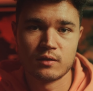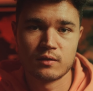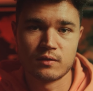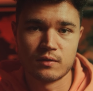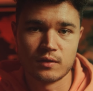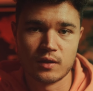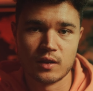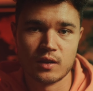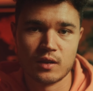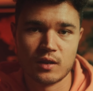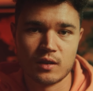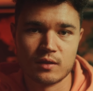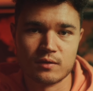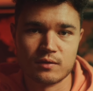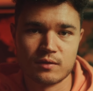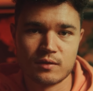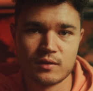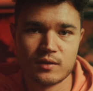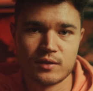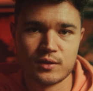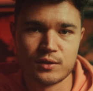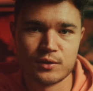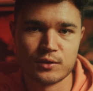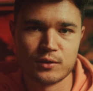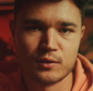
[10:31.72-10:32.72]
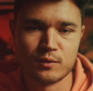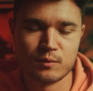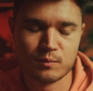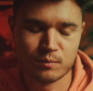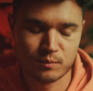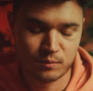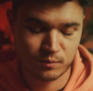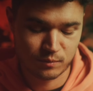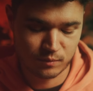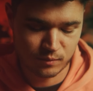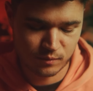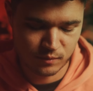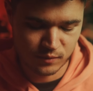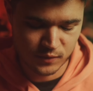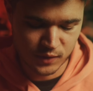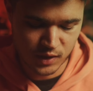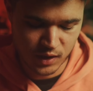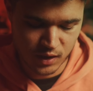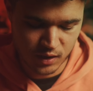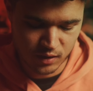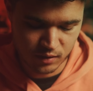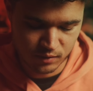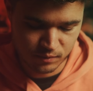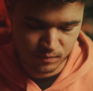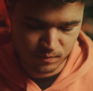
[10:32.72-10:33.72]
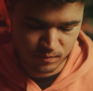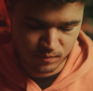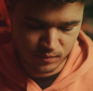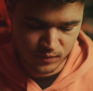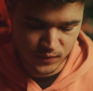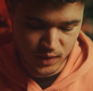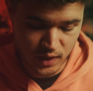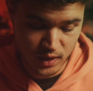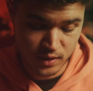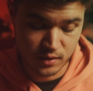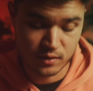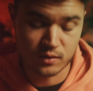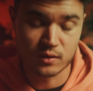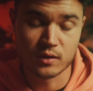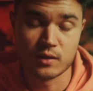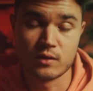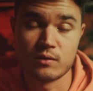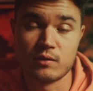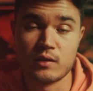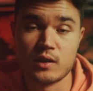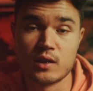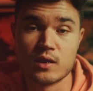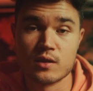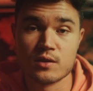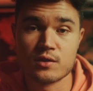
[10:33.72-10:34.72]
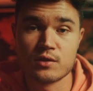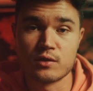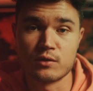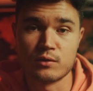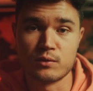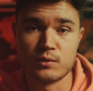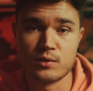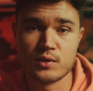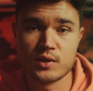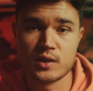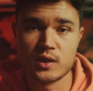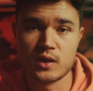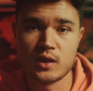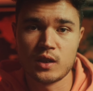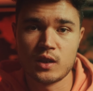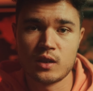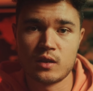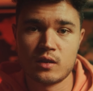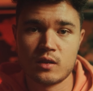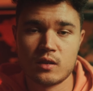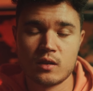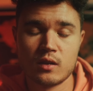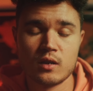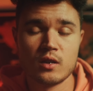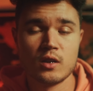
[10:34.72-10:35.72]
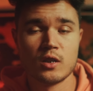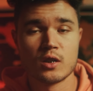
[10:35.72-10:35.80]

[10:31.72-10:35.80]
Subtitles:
fall off. So yeah, that's not really a solution either.